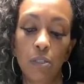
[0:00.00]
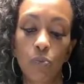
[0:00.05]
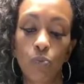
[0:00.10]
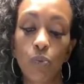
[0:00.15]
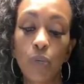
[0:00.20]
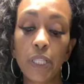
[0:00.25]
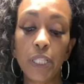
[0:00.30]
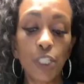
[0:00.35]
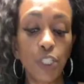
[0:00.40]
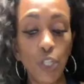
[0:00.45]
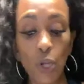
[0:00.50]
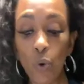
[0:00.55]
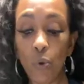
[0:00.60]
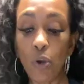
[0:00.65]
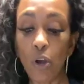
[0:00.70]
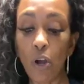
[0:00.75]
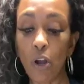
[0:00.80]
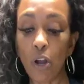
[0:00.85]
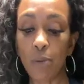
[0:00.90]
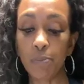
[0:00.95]
really no
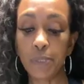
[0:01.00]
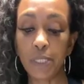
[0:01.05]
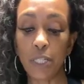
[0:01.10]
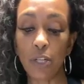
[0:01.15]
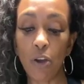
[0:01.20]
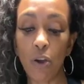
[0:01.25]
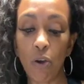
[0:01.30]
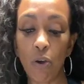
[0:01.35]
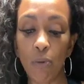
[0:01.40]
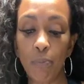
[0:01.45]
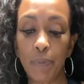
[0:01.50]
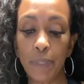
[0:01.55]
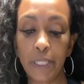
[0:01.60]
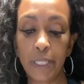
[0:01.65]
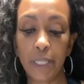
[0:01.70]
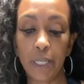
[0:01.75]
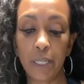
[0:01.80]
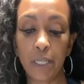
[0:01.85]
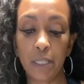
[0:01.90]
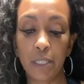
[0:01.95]
carbs at all
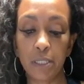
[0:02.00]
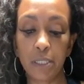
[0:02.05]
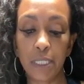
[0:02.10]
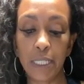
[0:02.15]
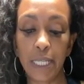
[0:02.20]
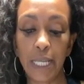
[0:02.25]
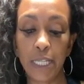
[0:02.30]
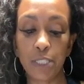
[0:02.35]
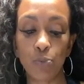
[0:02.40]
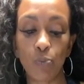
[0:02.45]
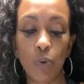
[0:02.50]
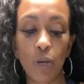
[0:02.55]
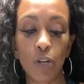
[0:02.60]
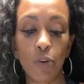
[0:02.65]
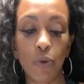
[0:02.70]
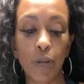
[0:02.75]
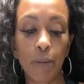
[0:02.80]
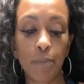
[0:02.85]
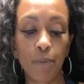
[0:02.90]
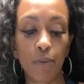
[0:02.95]
because it has 1
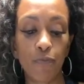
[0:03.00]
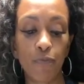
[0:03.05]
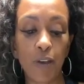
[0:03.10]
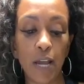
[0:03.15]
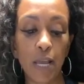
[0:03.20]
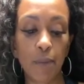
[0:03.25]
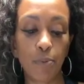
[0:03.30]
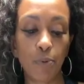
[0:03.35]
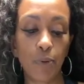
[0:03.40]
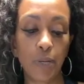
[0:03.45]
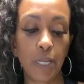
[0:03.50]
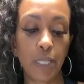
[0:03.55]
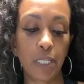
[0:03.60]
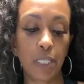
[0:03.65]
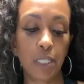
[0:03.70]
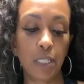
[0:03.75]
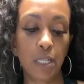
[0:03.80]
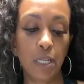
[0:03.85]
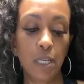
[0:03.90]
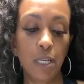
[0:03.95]
gram of fiber in
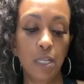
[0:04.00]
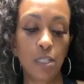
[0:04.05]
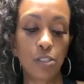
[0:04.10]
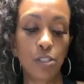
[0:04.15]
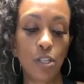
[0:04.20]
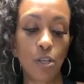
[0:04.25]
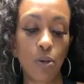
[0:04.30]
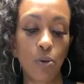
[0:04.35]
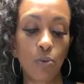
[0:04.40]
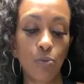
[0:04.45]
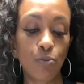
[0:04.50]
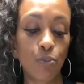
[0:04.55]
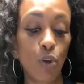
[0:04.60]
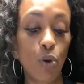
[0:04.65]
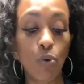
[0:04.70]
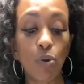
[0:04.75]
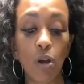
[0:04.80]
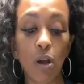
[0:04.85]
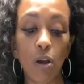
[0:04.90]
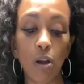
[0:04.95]
it. So
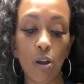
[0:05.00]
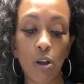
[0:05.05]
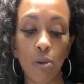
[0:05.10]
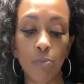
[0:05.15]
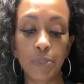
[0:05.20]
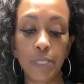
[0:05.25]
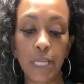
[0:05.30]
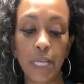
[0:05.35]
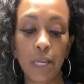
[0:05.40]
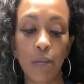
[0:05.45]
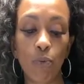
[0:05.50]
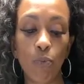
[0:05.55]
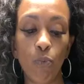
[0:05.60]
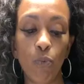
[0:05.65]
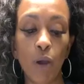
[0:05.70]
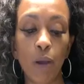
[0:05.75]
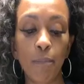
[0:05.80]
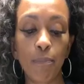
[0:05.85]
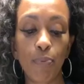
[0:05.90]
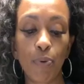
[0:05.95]
no carbs and
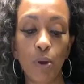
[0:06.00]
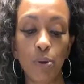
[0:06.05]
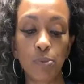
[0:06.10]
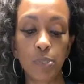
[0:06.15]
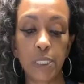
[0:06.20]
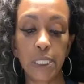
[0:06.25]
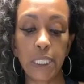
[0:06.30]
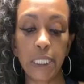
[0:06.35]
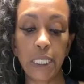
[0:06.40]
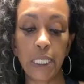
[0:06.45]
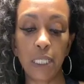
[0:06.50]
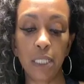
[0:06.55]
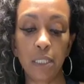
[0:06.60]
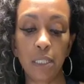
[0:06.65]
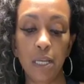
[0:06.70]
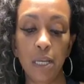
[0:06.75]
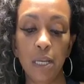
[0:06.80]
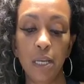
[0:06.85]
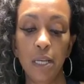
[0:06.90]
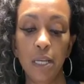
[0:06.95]
one protein.
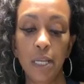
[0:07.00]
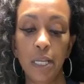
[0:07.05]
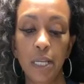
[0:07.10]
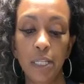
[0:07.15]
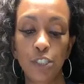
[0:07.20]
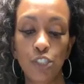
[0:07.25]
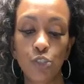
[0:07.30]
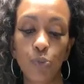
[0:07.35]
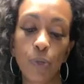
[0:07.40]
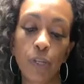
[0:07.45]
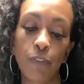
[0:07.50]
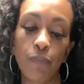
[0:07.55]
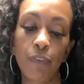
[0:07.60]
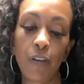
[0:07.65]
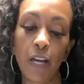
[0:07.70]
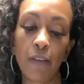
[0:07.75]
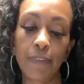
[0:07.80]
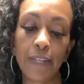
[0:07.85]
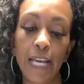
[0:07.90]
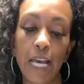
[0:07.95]
It's
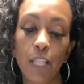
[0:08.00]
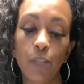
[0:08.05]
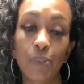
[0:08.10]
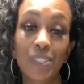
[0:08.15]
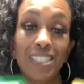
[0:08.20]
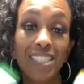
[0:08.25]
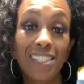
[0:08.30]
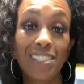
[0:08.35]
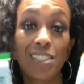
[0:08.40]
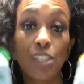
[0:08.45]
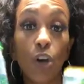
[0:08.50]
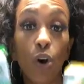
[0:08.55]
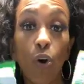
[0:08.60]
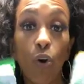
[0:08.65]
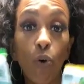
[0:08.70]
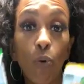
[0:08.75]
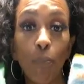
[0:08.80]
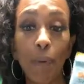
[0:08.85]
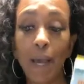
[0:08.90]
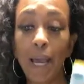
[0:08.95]
25 calories. It's the
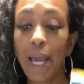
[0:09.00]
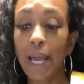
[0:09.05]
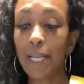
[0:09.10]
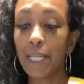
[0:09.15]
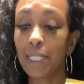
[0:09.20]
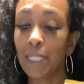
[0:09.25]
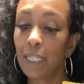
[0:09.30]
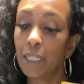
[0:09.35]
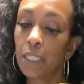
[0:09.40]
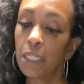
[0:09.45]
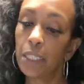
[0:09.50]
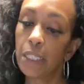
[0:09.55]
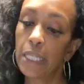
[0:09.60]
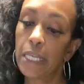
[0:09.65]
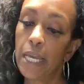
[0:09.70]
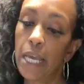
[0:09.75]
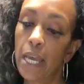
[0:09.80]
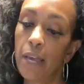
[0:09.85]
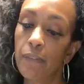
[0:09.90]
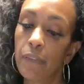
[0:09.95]
whole pack, and I think
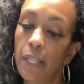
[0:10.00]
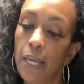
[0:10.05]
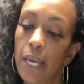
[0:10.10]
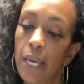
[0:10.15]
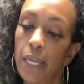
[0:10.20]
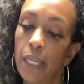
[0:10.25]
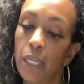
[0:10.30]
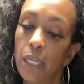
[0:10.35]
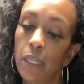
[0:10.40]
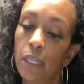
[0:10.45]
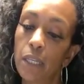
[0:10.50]
they have like